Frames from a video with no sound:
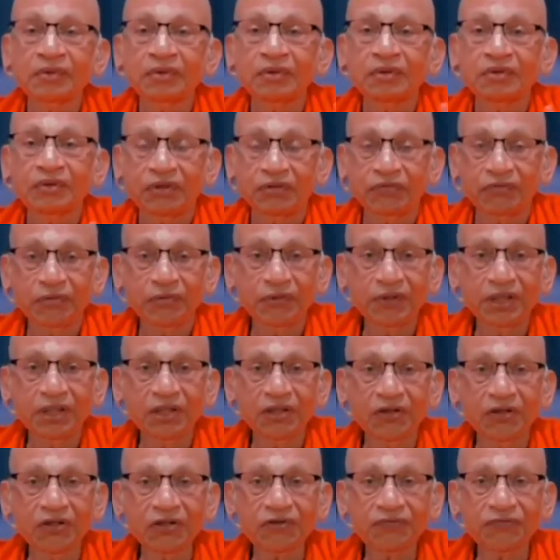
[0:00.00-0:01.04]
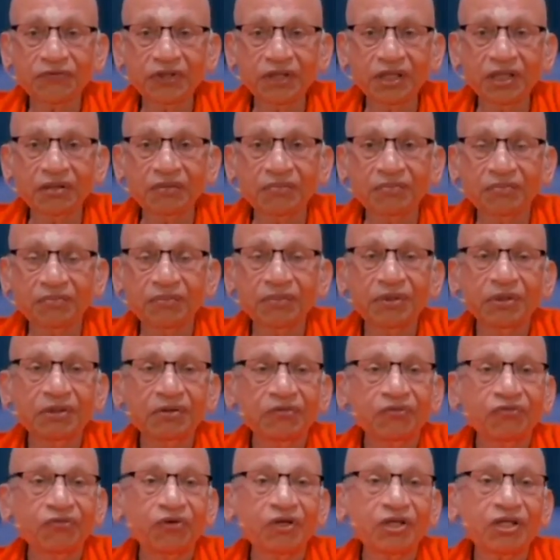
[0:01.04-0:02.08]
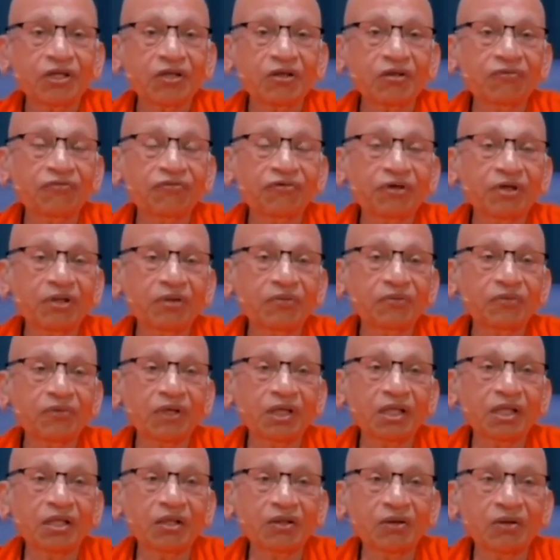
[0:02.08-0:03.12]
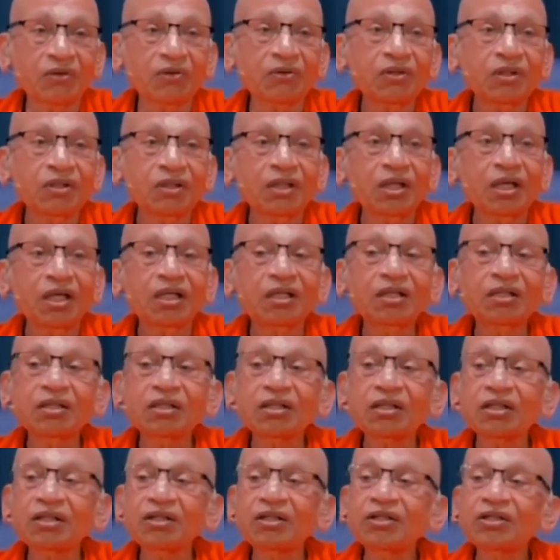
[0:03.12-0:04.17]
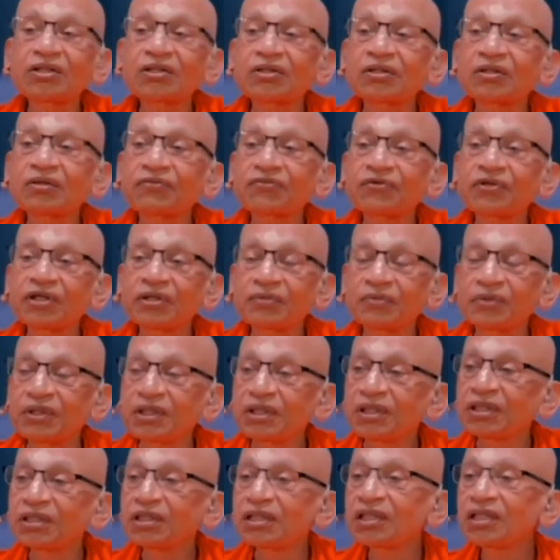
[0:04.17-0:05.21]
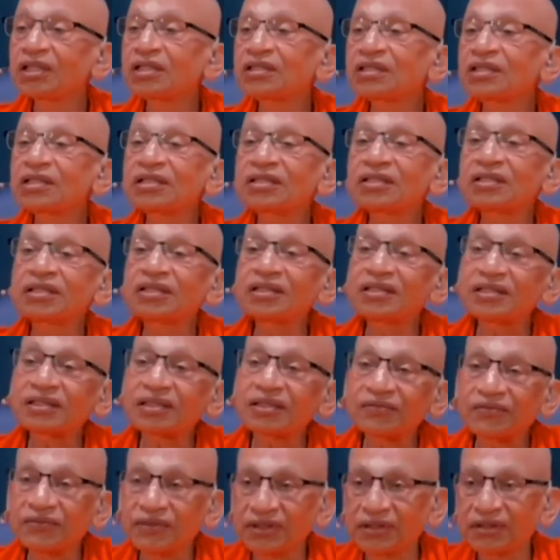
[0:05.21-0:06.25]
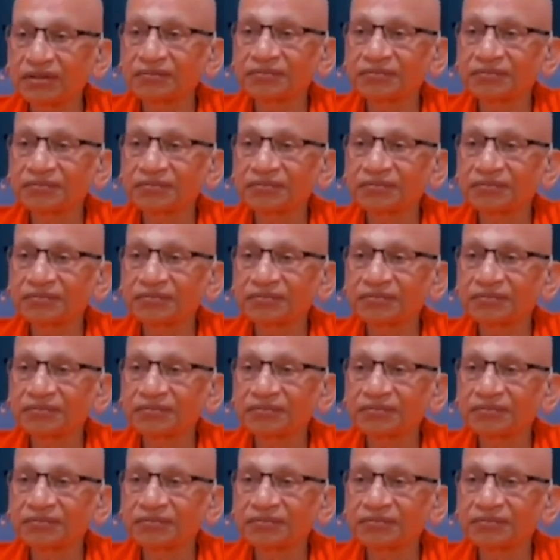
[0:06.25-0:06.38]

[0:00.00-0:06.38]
Everybody loves freedom. What kind of freedom do I love? Unconditional freedom. This is a discovery.